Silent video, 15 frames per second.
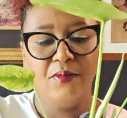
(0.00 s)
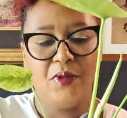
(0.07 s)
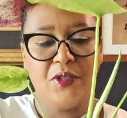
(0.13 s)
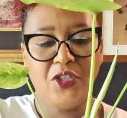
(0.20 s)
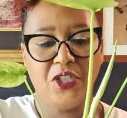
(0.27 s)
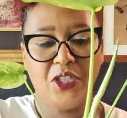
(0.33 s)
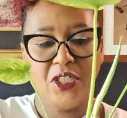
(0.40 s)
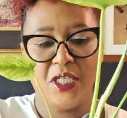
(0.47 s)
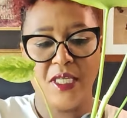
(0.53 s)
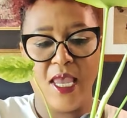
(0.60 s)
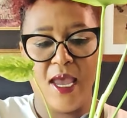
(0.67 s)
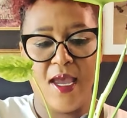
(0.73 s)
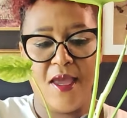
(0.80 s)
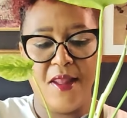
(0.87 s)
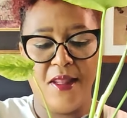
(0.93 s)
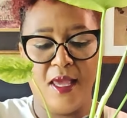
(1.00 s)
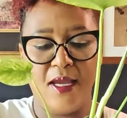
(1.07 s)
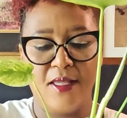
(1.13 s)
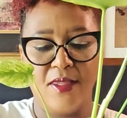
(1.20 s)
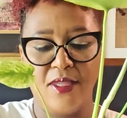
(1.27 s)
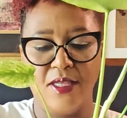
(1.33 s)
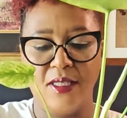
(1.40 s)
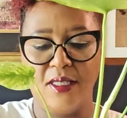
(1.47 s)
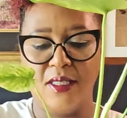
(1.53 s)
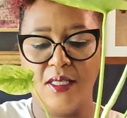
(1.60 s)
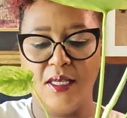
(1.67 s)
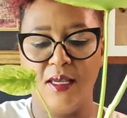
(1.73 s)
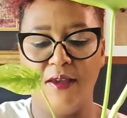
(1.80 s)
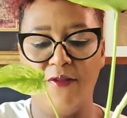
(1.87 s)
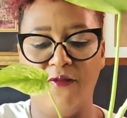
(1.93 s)
She just had like this
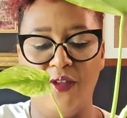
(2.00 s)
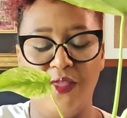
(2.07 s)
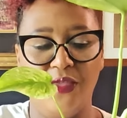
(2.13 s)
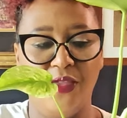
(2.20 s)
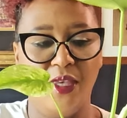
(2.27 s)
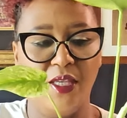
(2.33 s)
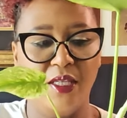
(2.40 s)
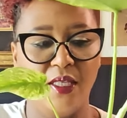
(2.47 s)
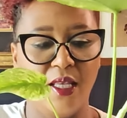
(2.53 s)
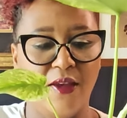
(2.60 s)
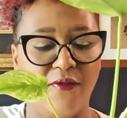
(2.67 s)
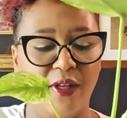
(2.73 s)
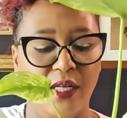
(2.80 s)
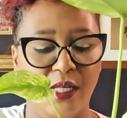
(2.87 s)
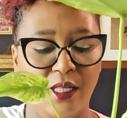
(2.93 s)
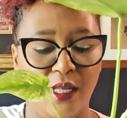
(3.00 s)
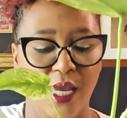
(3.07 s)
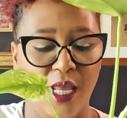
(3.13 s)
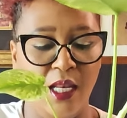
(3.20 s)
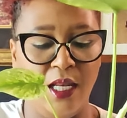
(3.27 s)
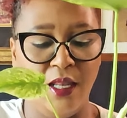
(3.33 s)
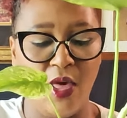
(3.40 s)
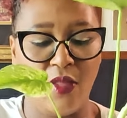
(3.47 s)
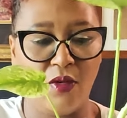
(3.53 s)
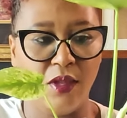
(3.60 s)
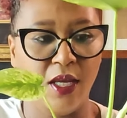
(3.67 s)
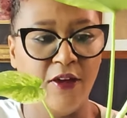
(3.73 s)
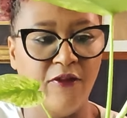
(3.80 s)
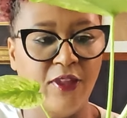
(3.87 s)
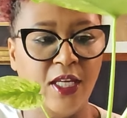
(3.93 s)
leaf, and another
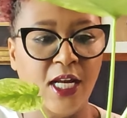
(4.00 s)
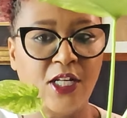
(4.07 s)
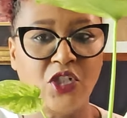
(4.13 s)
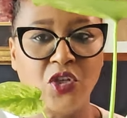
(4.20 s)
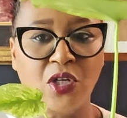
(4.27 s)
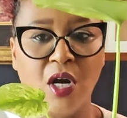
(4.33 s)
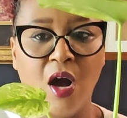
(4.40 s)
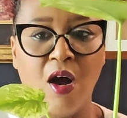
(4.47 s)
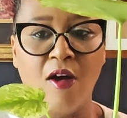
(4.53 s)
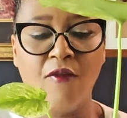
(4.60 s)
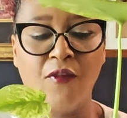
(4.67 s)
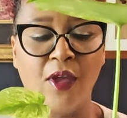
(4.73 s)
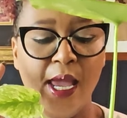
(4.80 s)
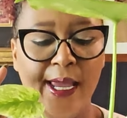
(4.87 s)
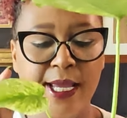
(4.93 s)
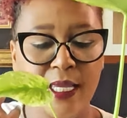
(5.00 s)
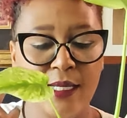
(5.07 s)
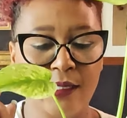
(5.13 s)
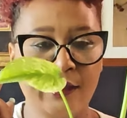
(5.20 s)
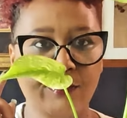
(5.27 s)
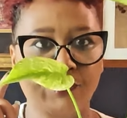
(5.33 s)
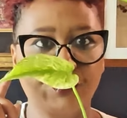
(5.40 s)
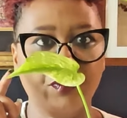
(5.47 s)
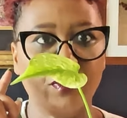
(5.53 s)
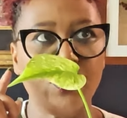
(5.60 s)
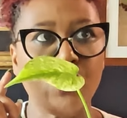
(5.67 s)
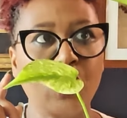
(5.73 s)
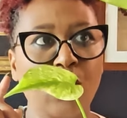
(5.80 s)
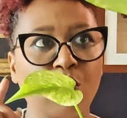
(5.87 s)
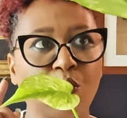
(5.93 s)
leaf that I took off. And
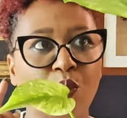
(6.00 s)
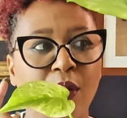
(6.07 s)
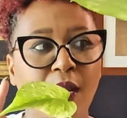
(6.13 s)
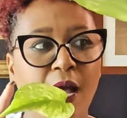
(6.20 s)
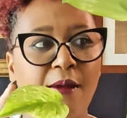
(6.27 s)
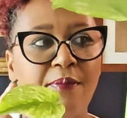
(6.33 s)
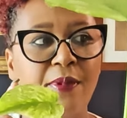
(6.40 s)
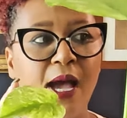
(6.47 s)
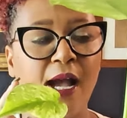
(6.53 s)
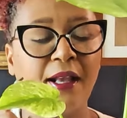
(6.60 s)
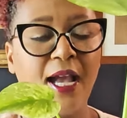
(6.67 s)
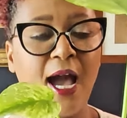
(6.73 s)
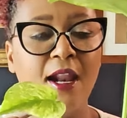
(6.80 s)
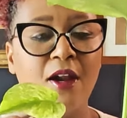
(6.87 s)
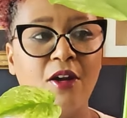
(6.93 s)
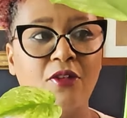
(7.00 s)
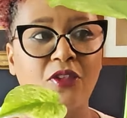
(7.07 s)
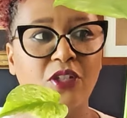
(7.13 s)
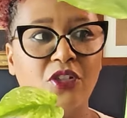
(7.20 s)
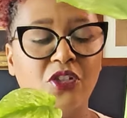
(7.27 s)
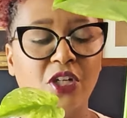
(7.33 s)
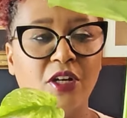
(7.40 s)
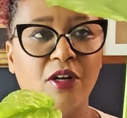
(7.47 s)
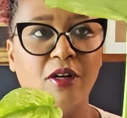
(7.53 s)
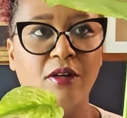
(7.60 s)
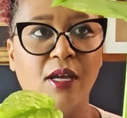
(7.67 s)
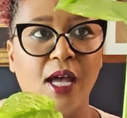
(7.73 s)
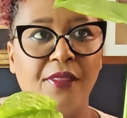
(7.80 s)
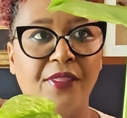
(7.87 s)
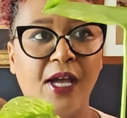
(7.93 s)
so what I got her this year,
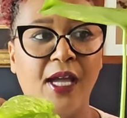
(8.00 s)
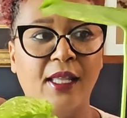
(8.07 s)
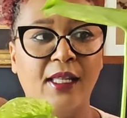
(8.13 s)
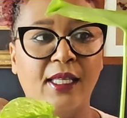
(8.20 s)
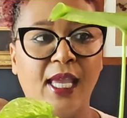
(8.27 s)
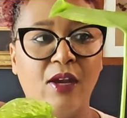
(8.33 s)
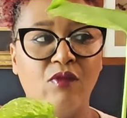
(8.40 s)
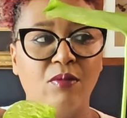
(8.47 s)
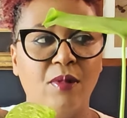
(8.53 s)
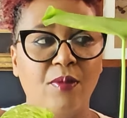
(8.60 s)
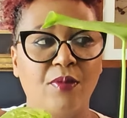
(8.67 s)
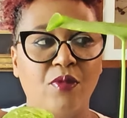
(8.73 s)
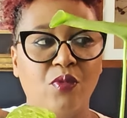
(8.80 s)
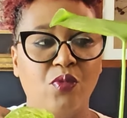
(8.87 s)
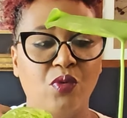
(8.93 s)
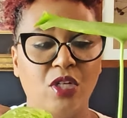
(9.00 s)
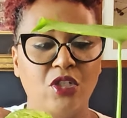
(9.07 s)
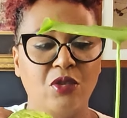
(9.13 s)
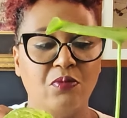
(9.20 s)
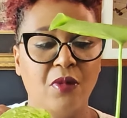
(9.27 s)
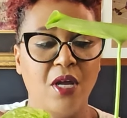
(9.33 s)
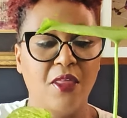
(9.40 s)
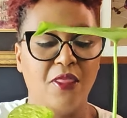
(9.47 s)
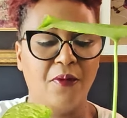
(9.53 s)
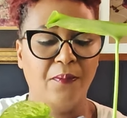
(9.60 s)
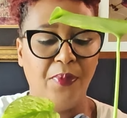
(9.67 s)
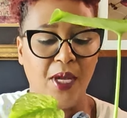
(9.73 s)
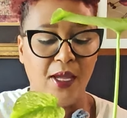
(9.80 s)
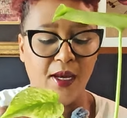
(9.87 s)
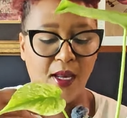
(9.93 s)
I can't remember which month,
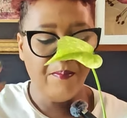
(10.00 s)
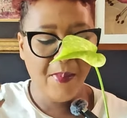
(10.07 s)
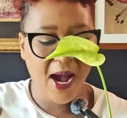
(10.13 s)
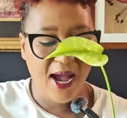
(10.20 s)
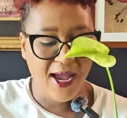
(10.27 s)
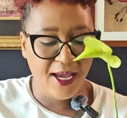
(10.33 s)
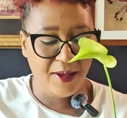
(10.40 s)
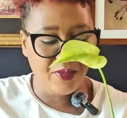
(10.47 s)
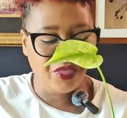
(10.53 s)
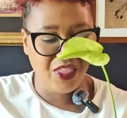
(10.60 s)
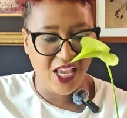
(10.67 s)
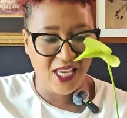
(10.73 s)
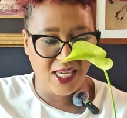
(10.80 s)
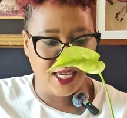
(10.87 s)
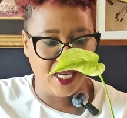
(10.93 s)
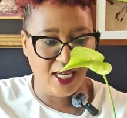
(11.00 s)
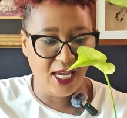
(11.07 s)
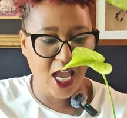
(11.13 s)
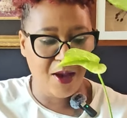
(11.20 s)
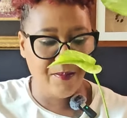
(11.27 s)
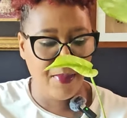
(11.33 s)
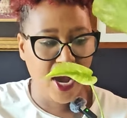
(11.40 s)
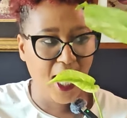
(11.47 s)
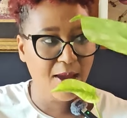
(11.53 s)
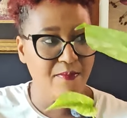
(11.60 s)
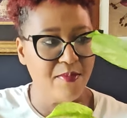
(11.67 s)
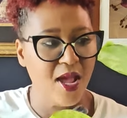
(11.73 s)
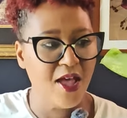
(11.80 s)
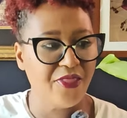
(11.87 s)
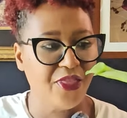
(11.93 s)
but my thinking and my
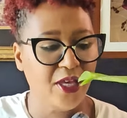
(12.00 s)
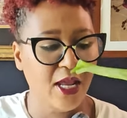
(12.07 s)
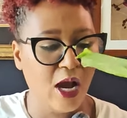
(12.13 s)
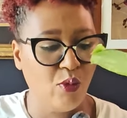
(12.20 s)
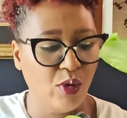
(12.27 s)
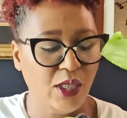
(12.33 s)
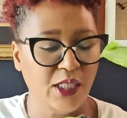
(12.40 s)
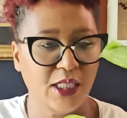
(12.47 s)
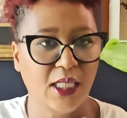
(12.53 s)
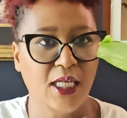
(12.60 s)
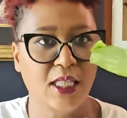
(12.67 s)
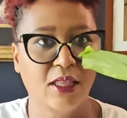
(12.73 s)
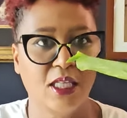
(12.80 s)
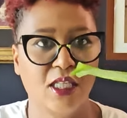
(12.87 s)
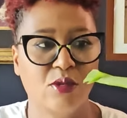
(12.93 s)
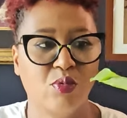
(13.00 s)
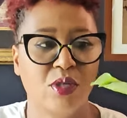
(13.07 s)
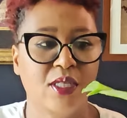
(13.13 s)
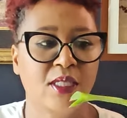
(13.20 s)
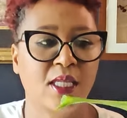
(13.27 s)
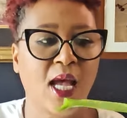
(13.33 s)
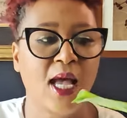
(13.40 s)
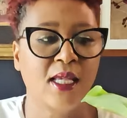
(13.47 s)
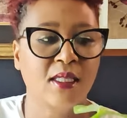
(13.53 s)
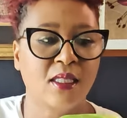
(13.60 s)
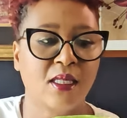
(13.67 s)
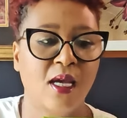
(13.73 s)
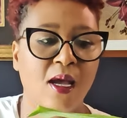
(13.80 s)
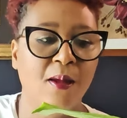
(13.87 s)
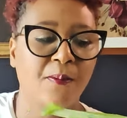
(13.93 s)
method, I wanted to get this one sized
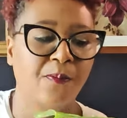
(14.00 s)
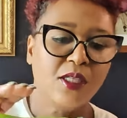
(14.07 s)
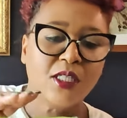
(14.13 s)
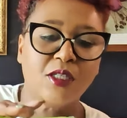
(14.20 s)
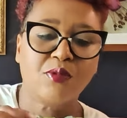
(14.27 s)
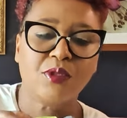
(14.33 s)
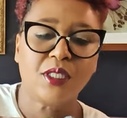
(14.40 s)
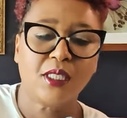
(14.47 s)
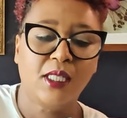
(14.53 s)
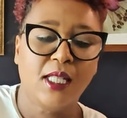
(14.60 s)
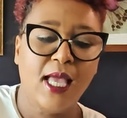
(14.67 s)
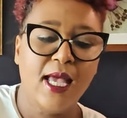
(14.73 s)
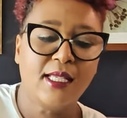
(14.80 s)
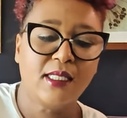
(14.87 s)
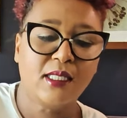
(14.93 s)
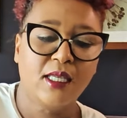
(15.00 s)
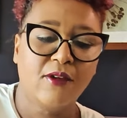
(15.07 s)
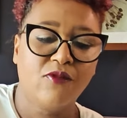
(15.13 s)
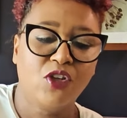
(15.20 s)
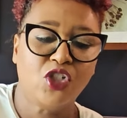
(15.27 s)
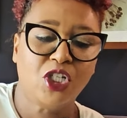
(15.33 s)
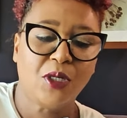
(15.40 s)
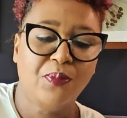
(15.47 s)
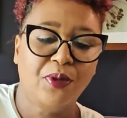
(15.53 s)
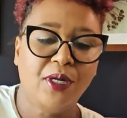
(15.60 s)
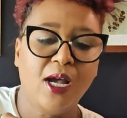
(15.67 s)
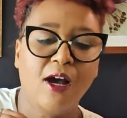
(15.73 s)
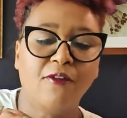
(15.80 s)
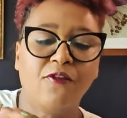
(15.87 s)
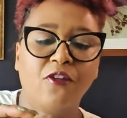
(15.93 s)
up. This was the last leaf that she put
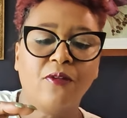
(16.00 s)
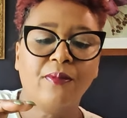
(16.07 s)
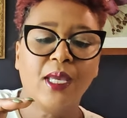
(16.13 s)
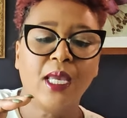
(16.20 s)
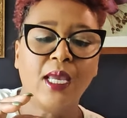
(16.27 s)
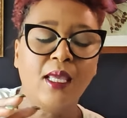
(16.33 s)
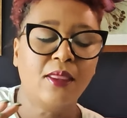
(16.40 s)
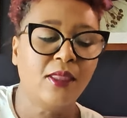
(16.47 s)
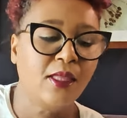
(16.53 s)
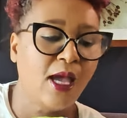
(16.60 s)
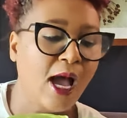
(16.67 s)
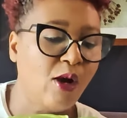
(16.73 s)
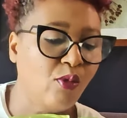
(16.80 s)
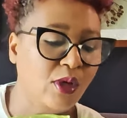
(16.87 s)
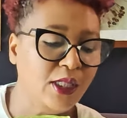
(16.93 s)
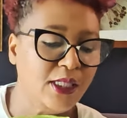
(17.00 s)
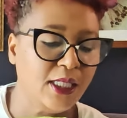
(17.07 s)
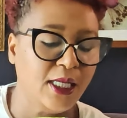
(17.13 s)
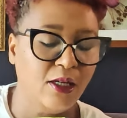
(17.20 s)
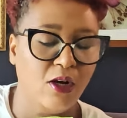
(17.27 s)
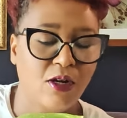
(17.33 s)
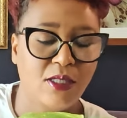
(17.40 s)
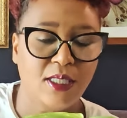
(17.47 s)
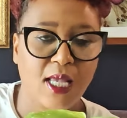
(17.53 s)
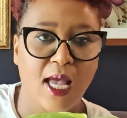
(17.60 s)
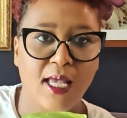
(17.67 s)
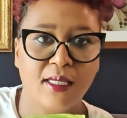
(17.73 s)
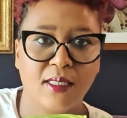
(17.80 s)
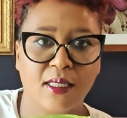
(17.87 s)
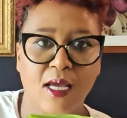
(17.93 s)
out for me. I wanted to get her
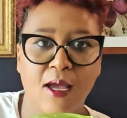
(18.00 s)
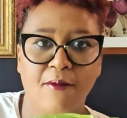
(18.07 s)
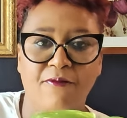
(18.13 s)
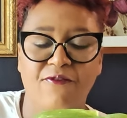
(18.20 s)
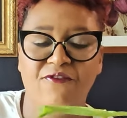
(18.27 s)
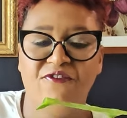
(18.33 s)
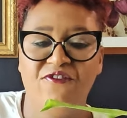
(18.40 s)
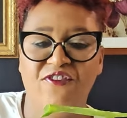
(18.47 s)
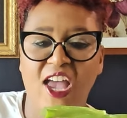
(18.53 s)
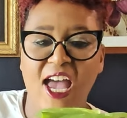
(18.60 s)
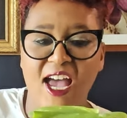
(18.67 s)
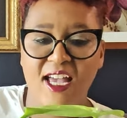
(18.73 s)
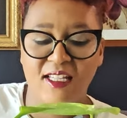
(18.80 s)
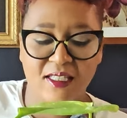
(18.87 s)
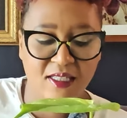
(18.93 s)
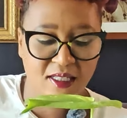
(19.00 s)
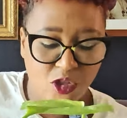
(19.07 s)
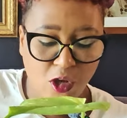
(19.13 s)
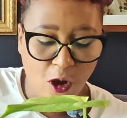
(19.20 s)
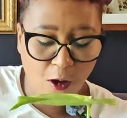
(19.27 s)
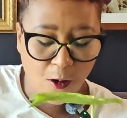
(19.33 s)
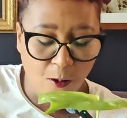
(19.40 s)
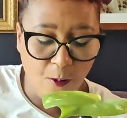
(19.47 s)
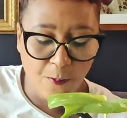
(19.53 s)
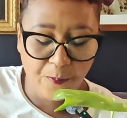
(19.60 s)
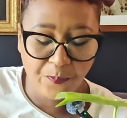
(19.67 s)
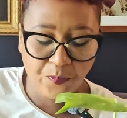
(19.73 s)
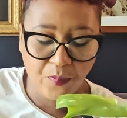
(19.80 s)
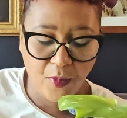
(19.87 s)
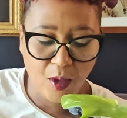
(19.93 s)
sized up fast. So
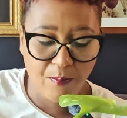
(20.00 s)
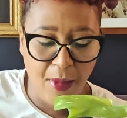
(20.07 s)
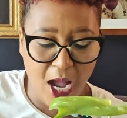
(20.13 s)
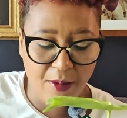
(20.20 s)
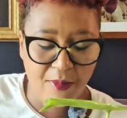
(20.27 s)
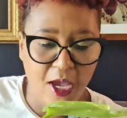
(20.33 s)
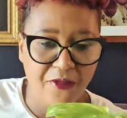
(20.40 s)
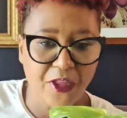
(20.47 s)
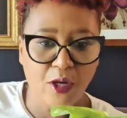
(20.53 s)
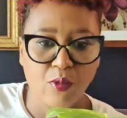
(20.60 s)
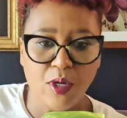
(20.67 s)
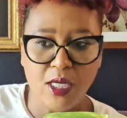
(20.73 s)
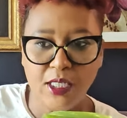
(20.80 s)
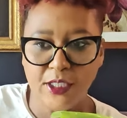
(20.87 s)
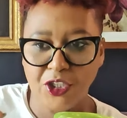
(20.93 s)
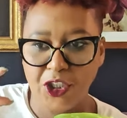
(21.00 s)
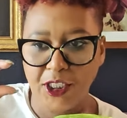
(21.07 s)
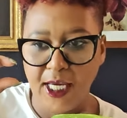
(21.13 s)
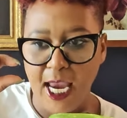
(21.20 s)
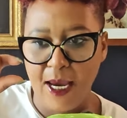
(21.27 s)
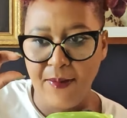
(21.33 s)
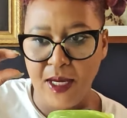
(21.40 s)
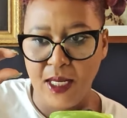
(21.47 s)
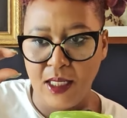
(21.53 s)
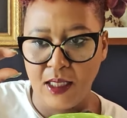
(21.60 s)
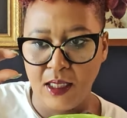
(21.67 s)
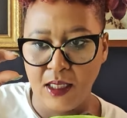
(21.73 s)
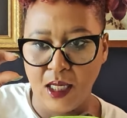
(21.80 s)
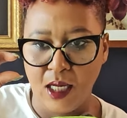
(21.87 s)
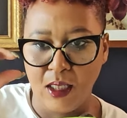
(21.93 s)
my method was, she came
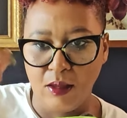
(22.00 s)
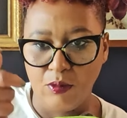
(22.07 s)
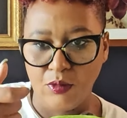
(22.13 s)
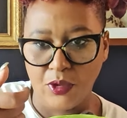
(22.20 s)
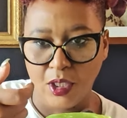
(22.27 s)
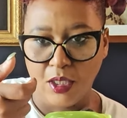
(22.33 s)
in the